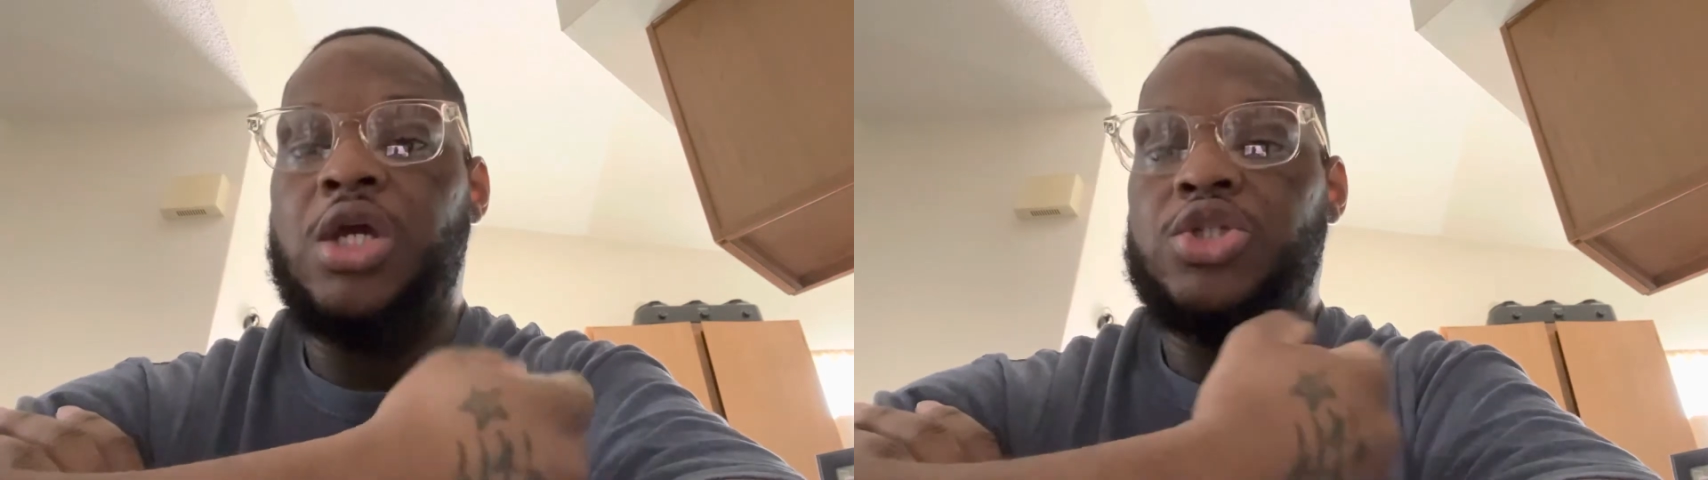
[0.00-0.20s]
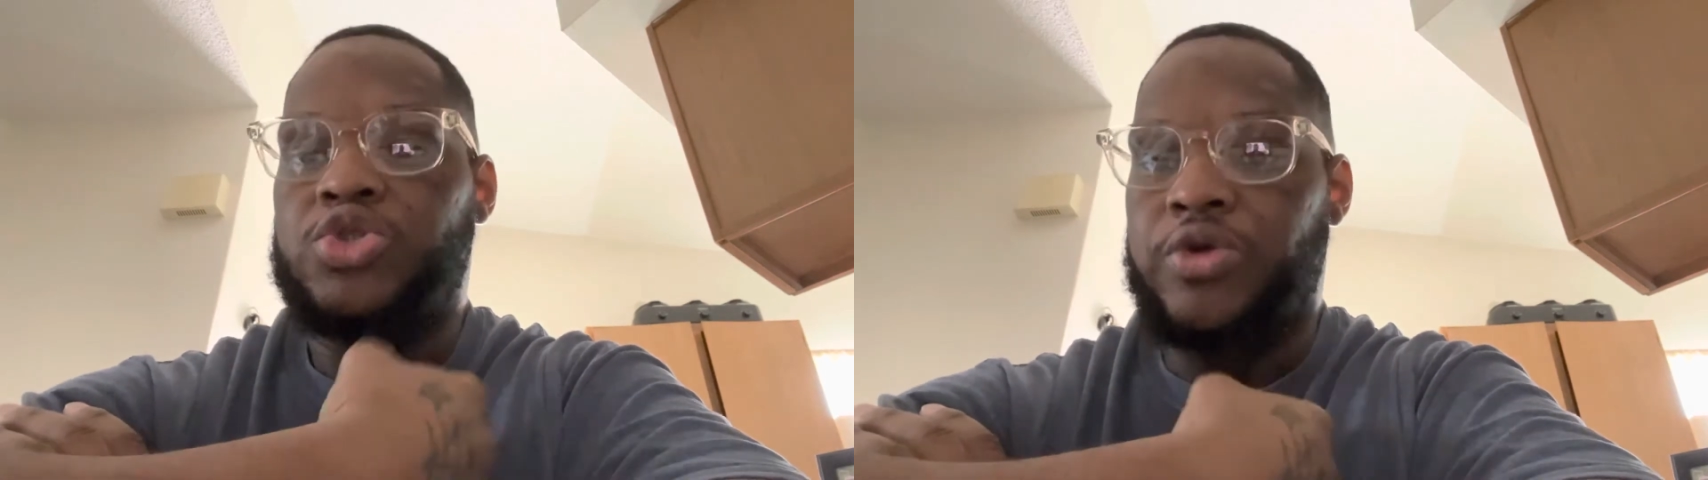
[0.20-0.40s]

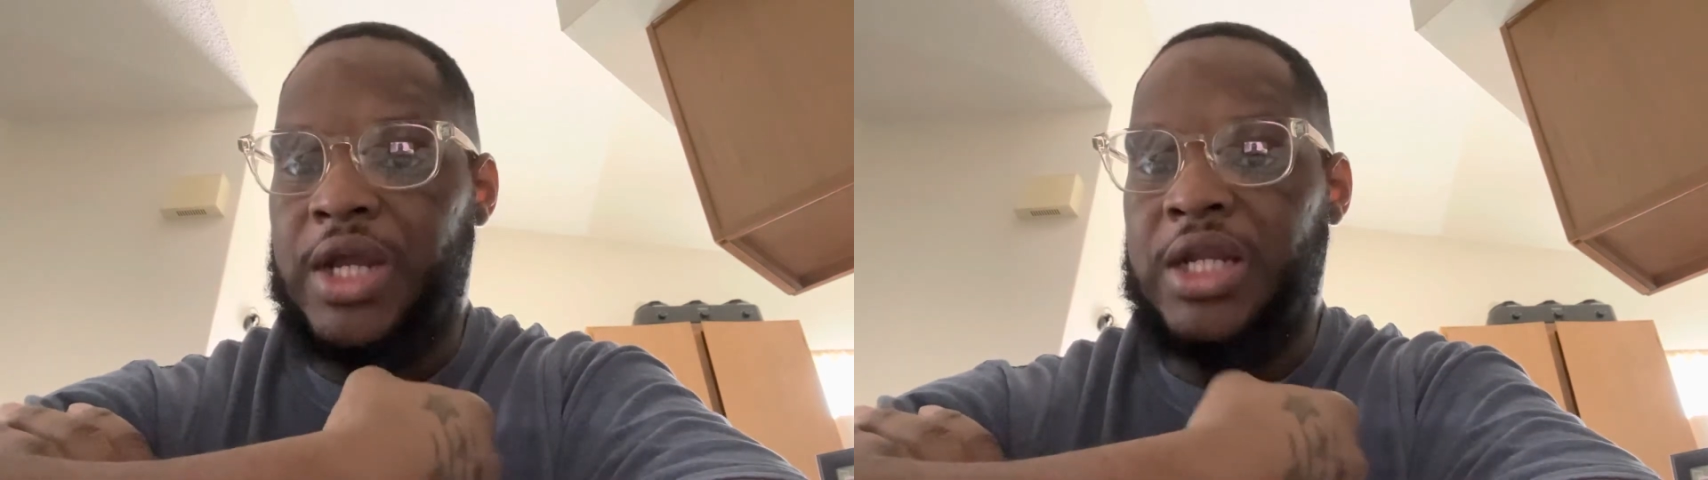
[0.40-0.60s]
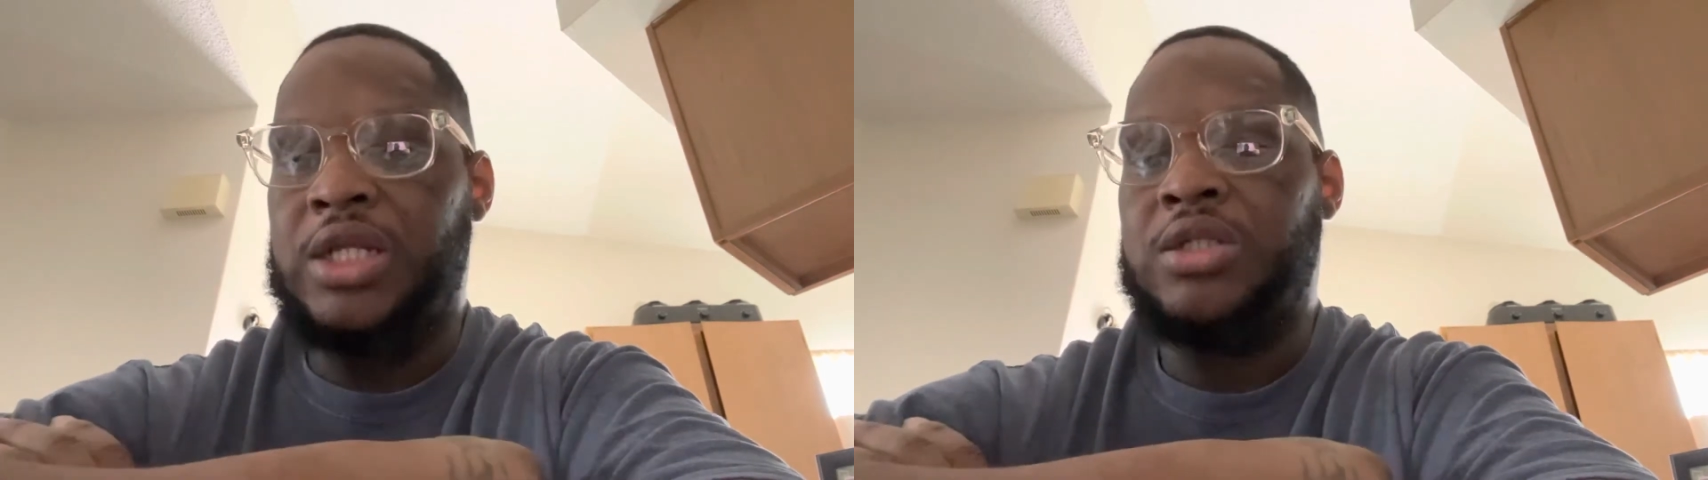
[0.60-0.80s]

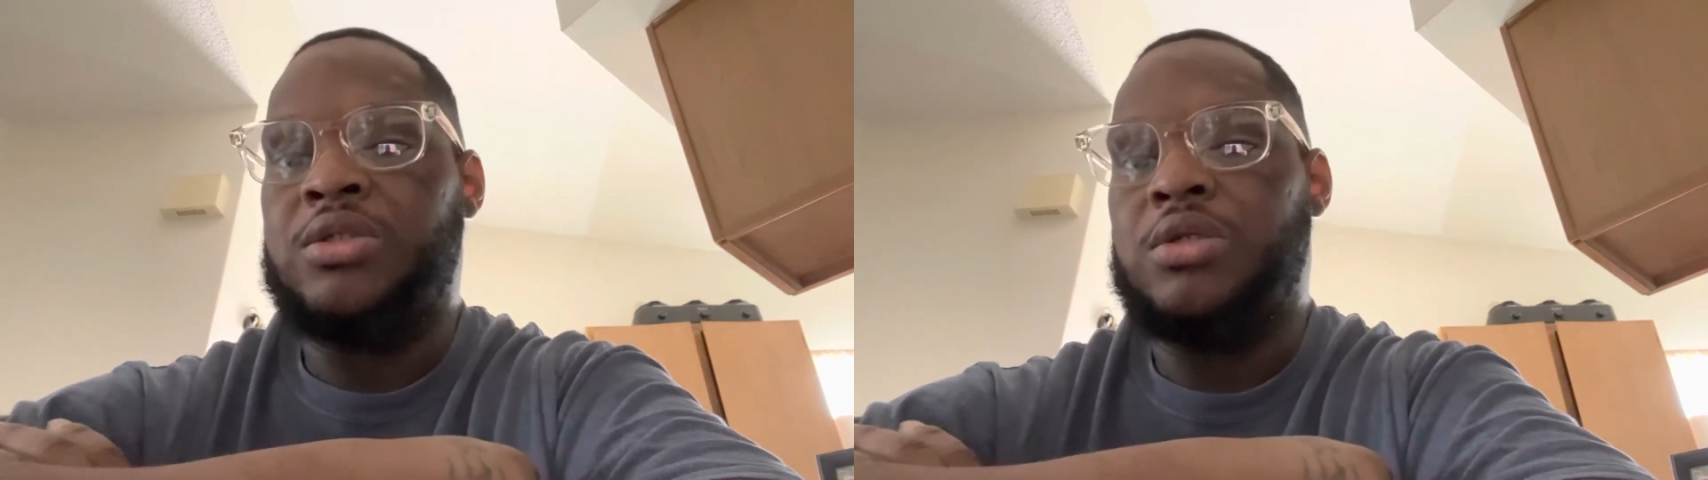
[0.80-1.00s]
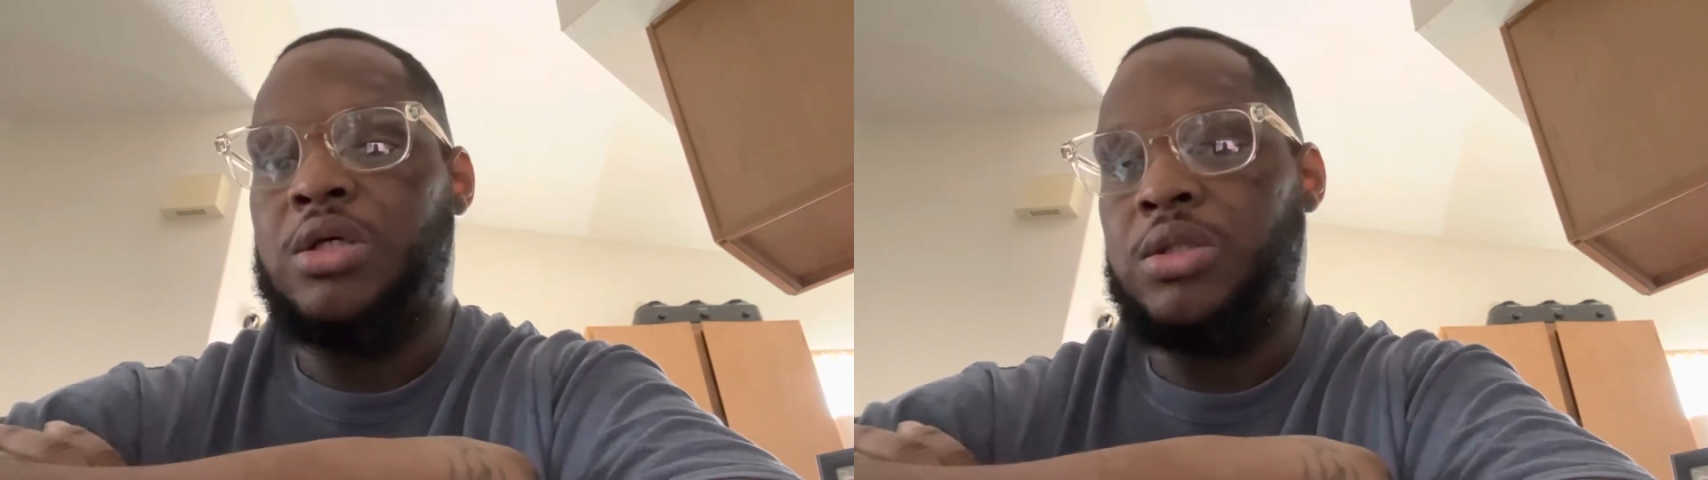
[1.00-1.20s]
training
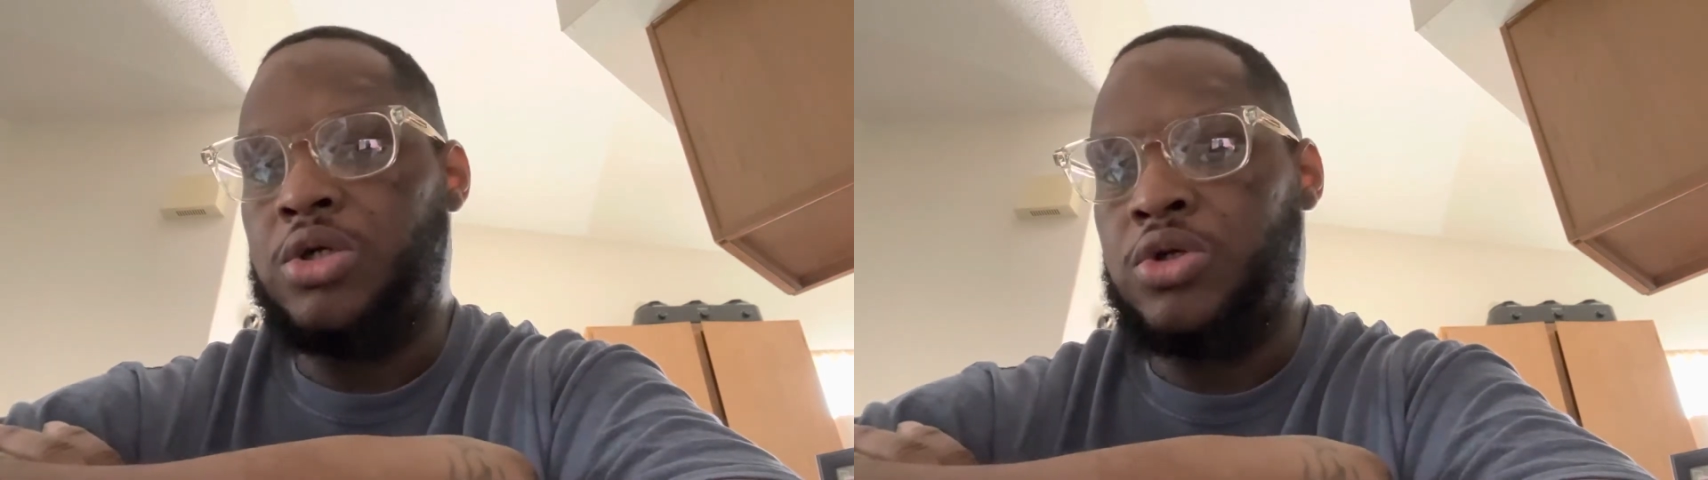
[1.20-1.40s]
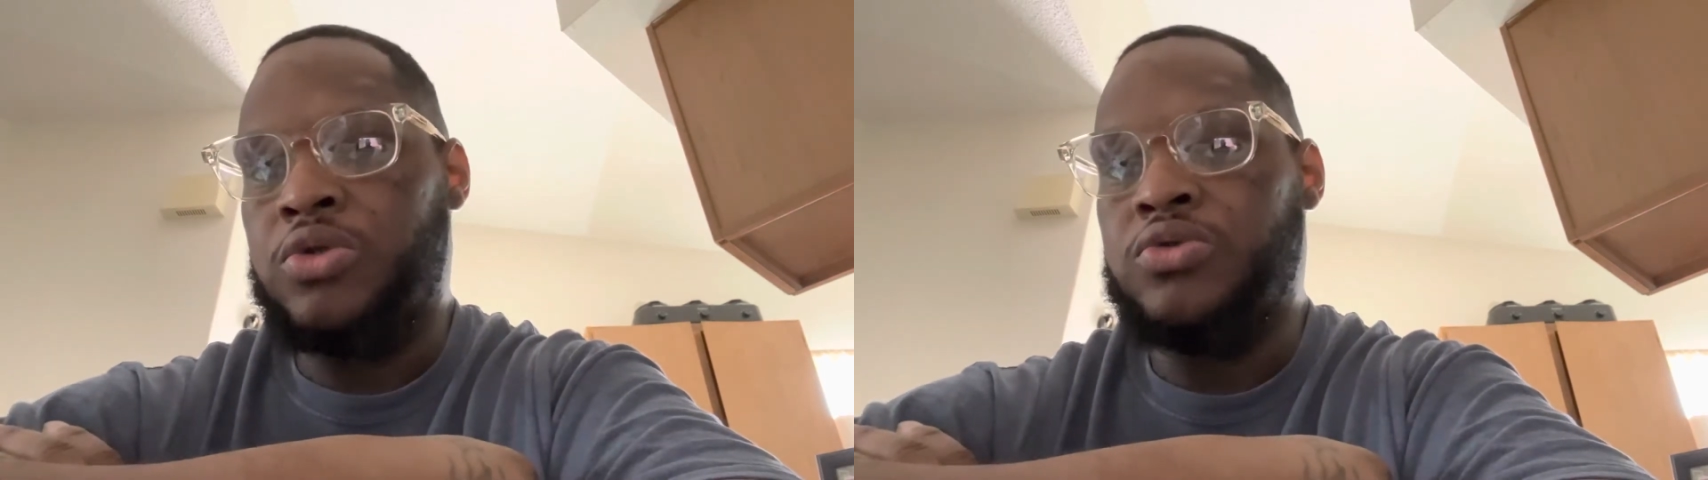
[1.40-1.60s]
a
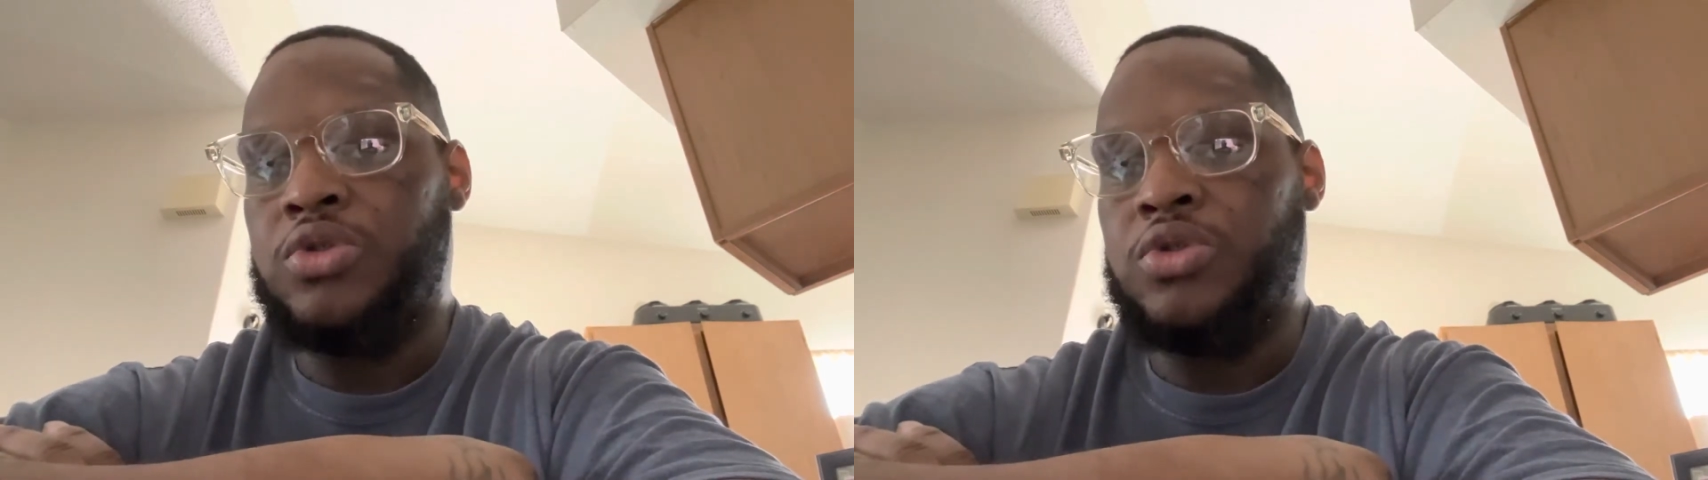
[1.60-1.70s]
little,